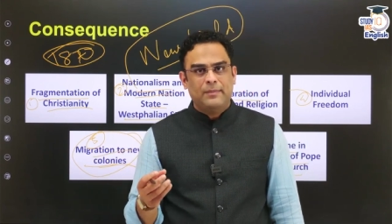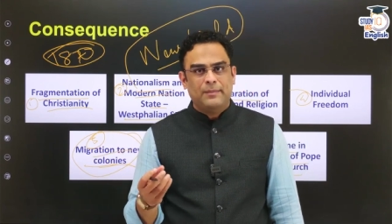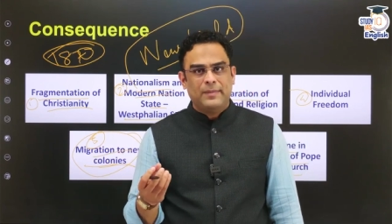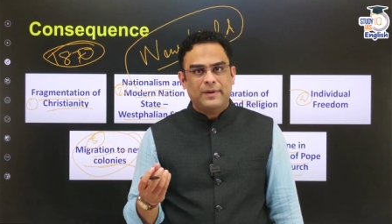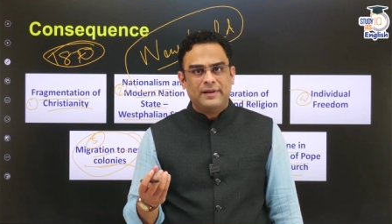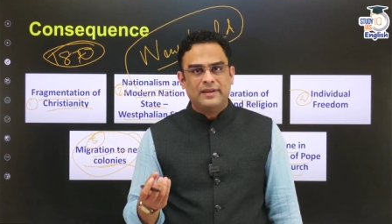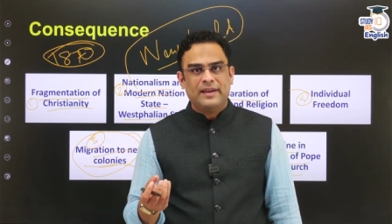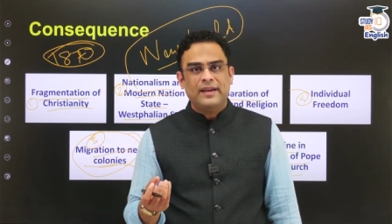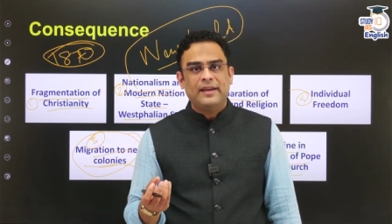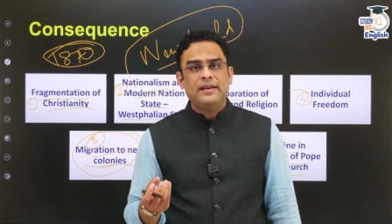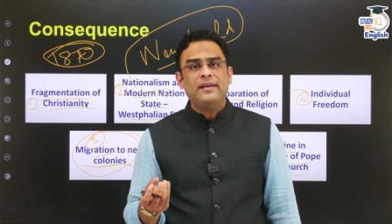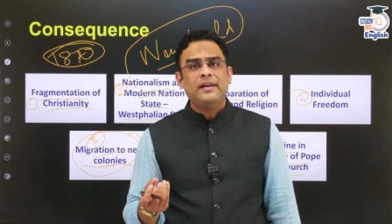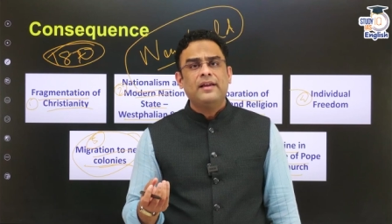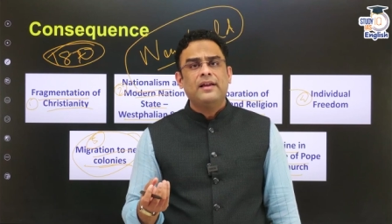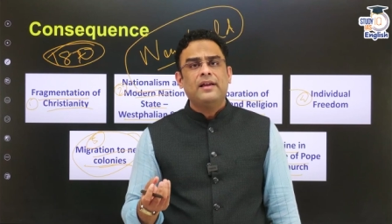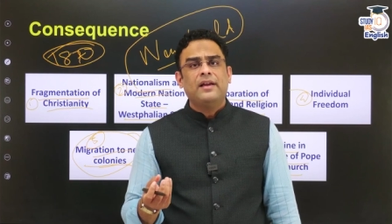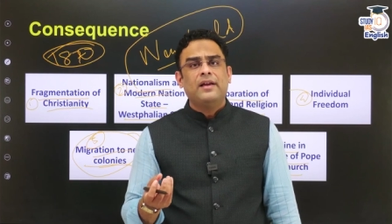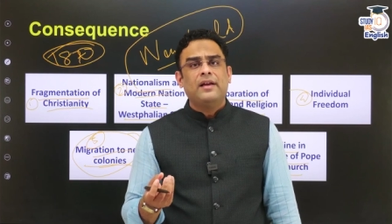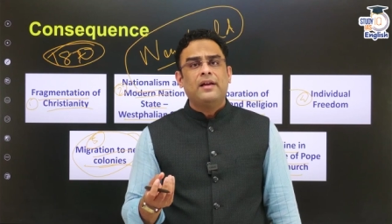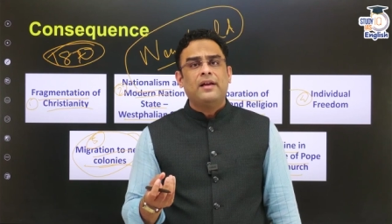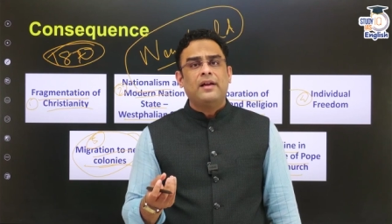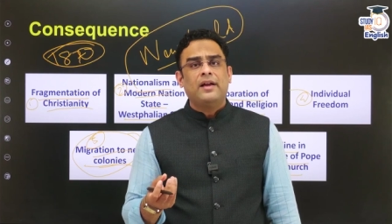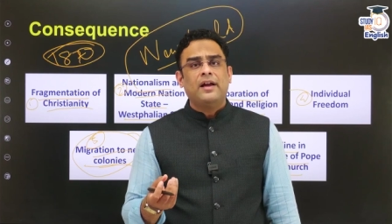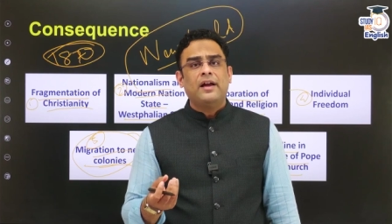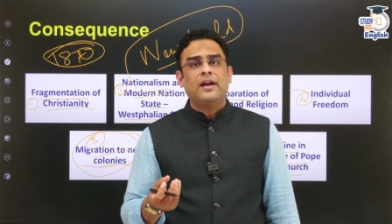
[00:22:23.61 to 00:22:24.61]
but then
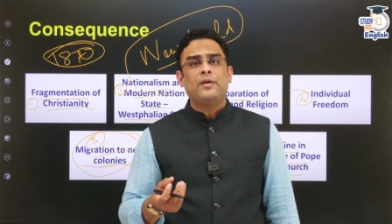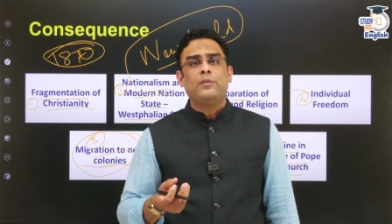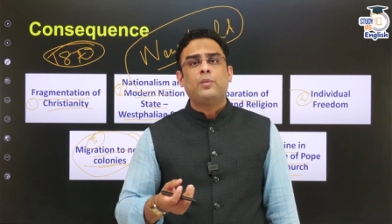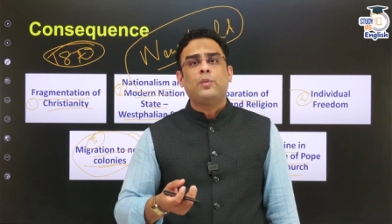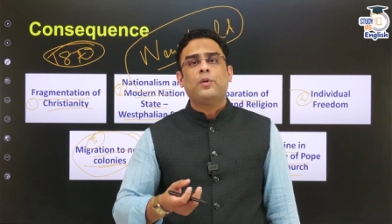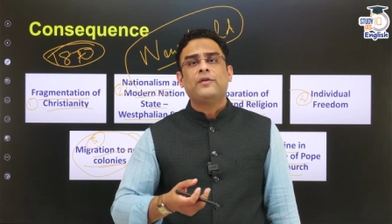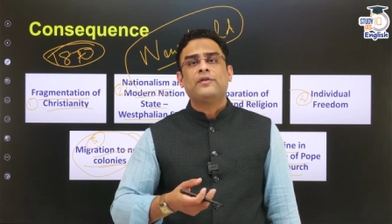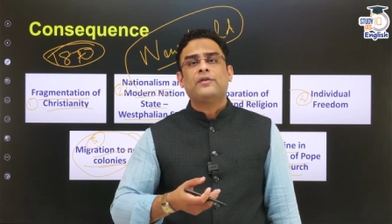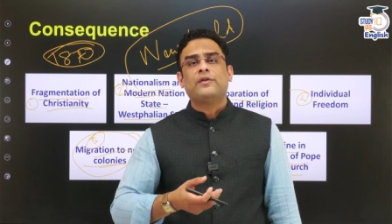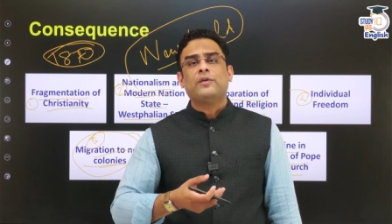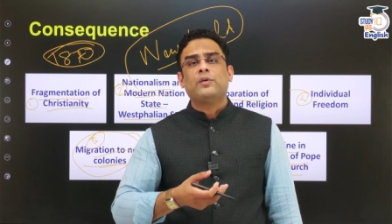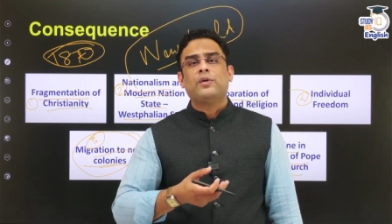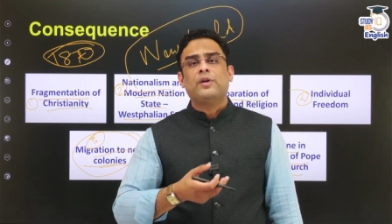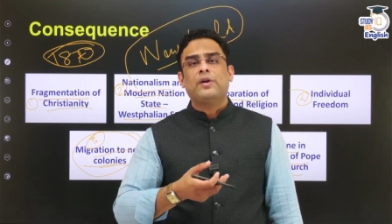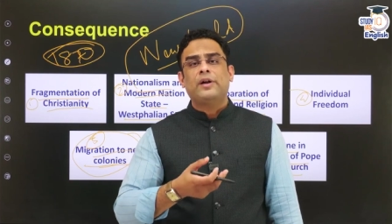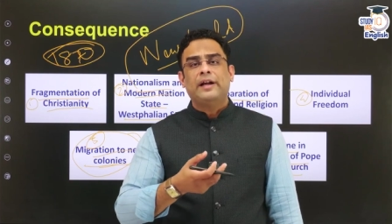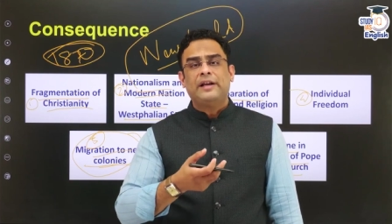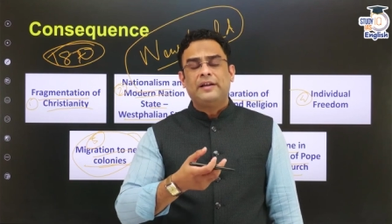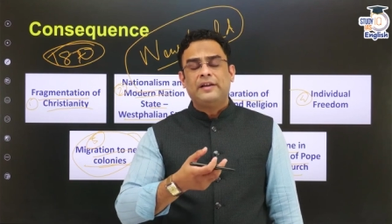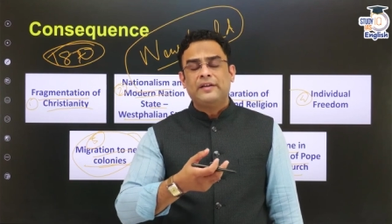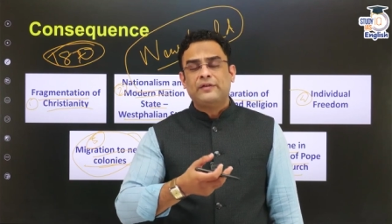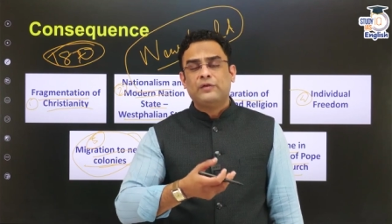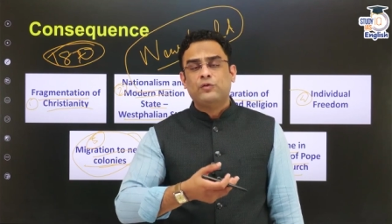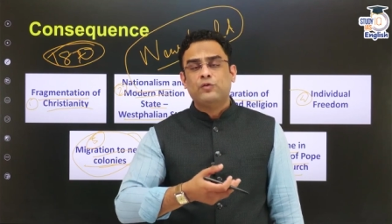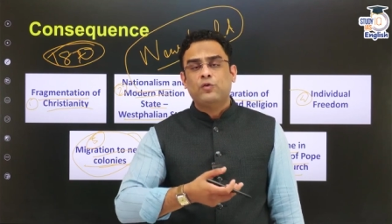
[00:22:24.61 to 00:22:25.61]
it was
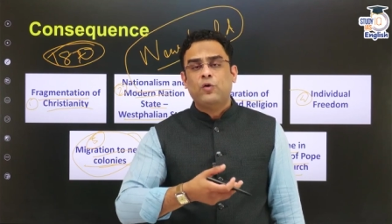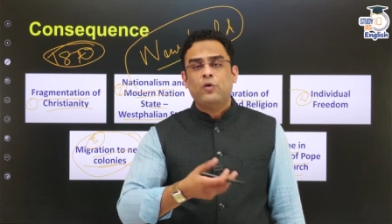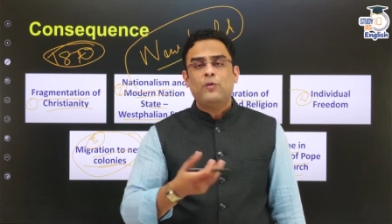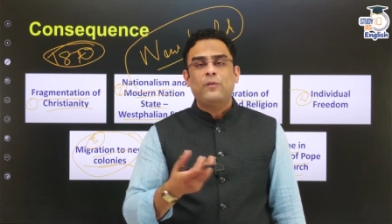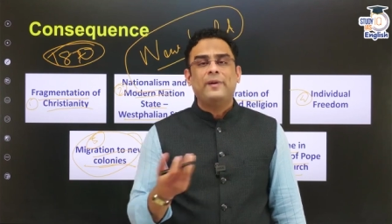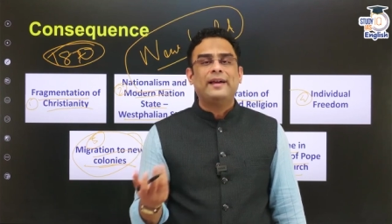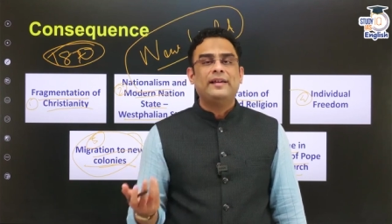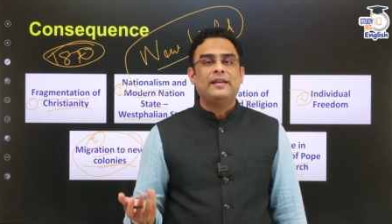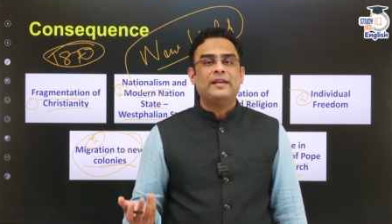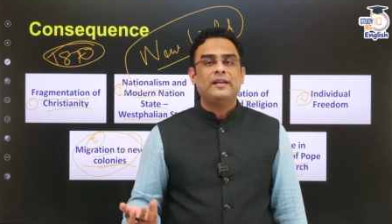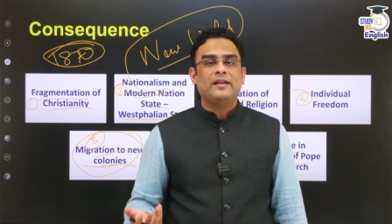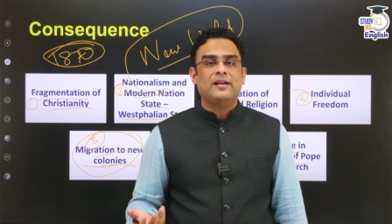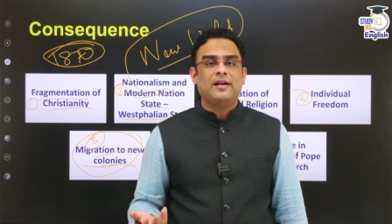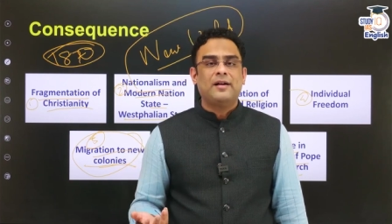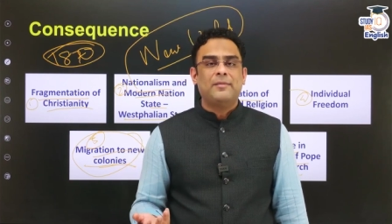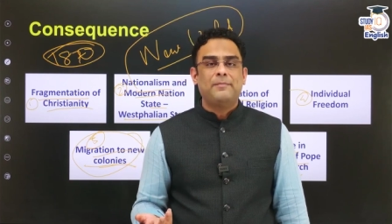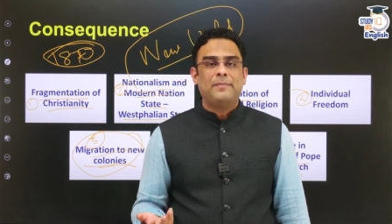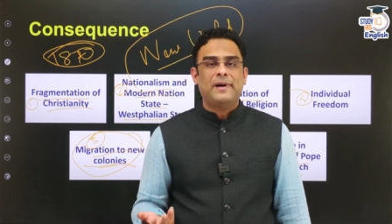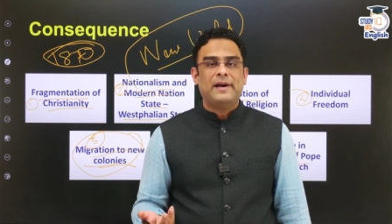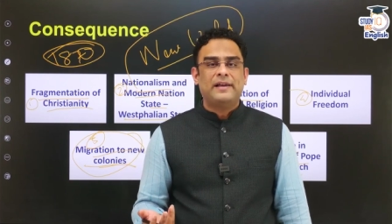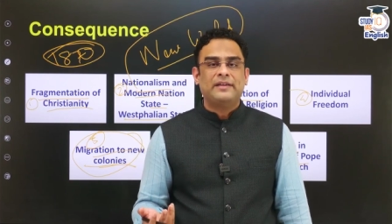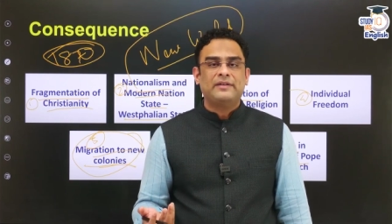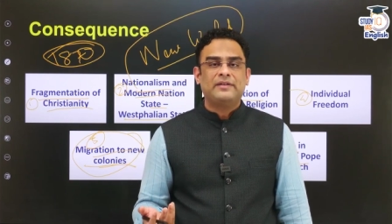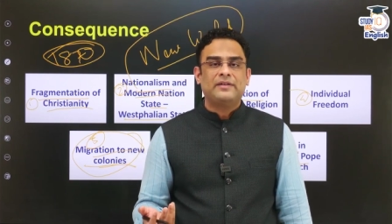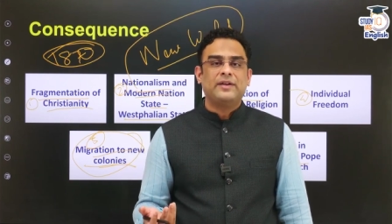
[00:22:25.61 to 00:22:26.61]
it is nowhere in
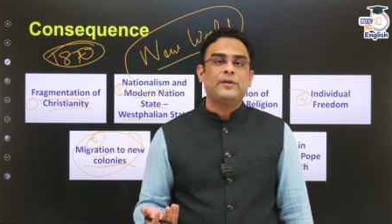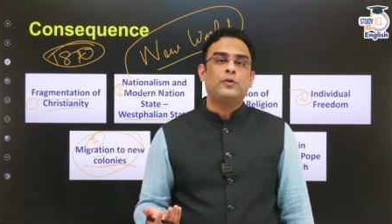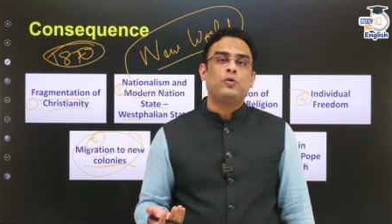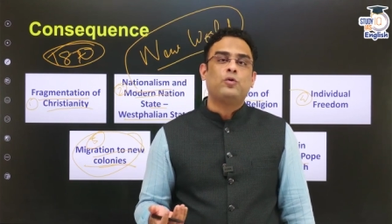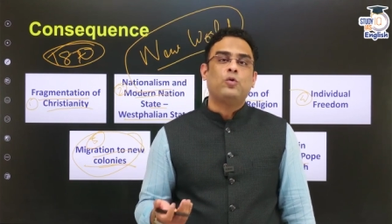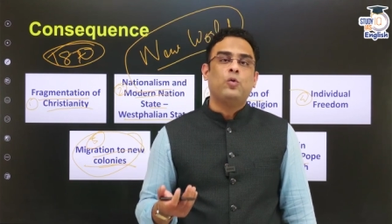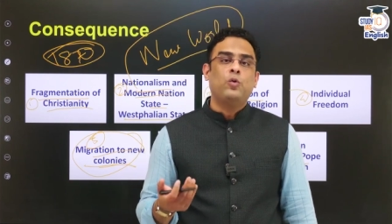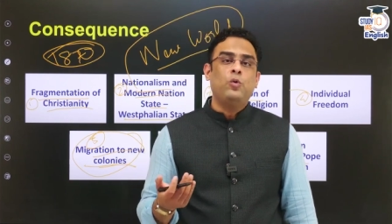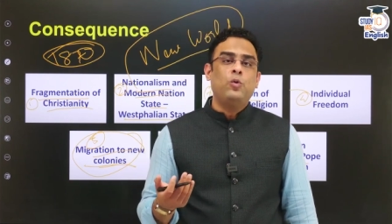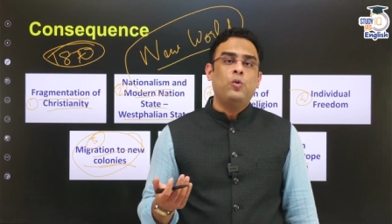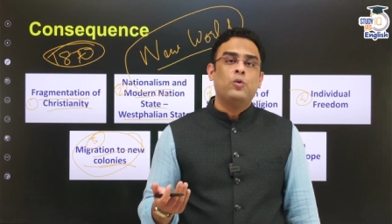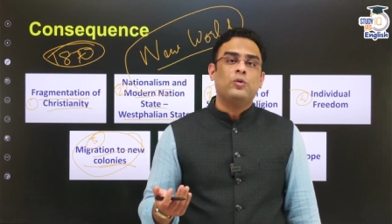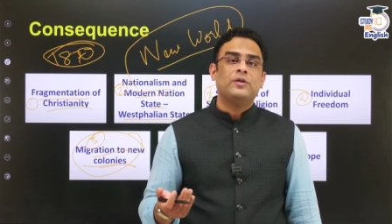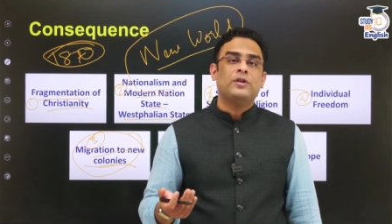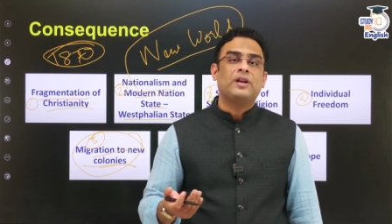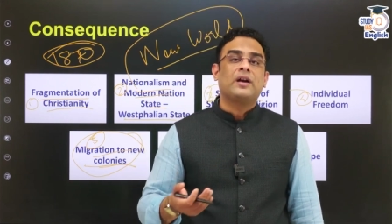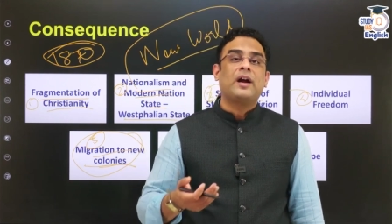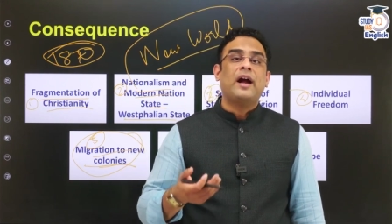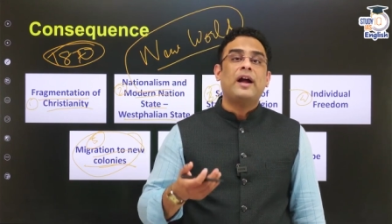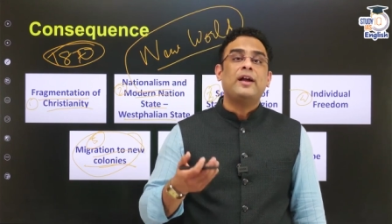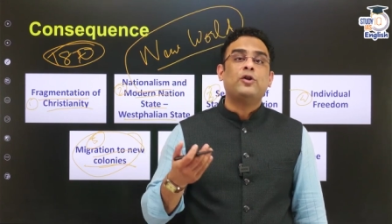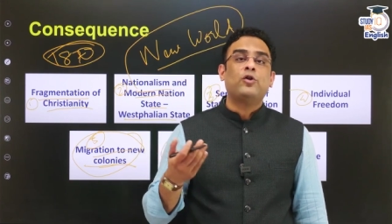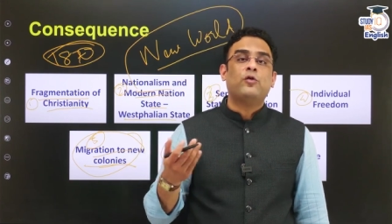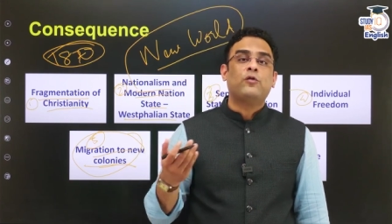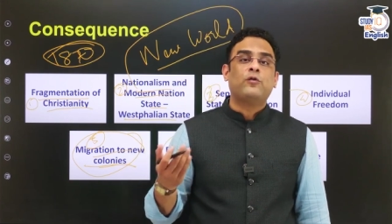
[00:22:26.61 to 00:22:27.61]
comparison to the
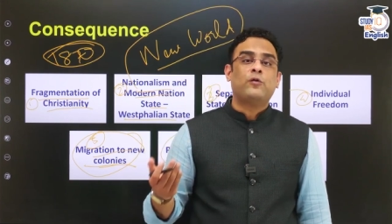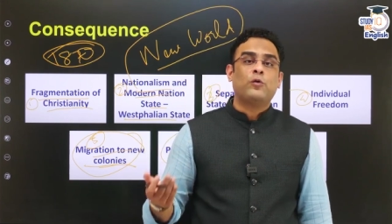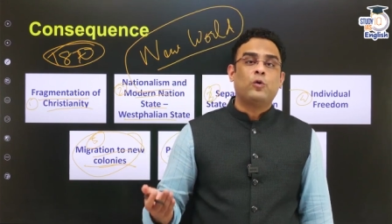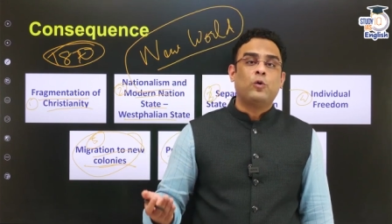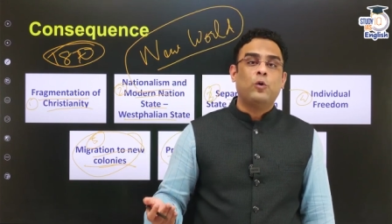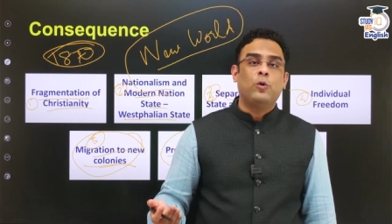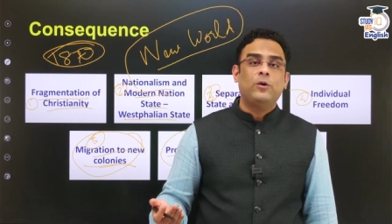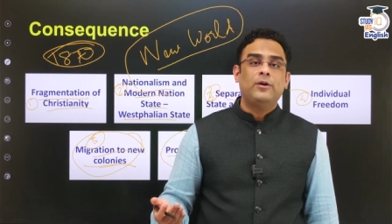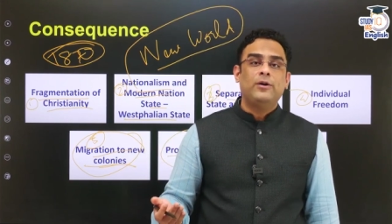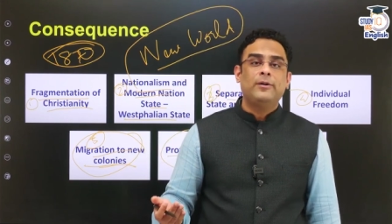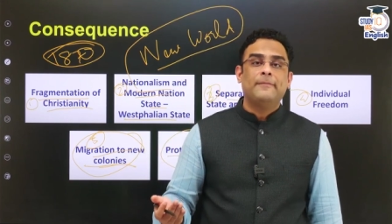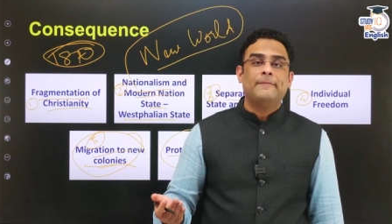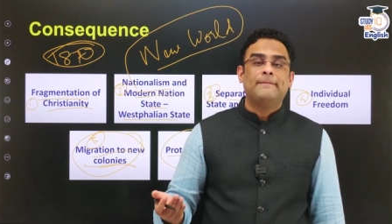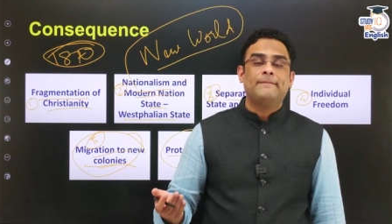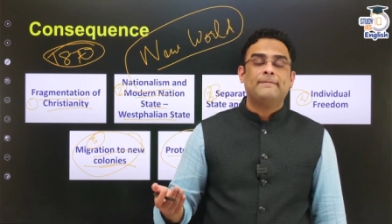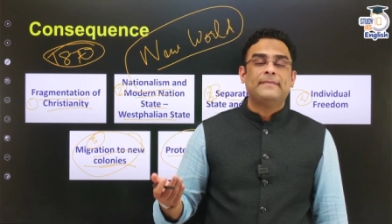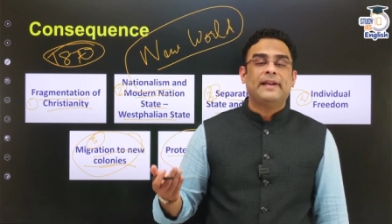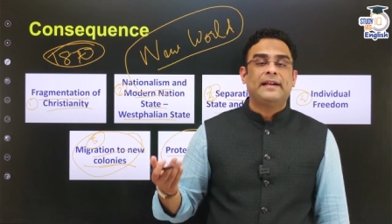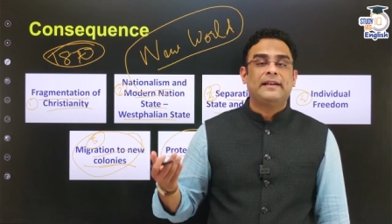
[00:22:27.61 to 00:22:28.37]
kind of role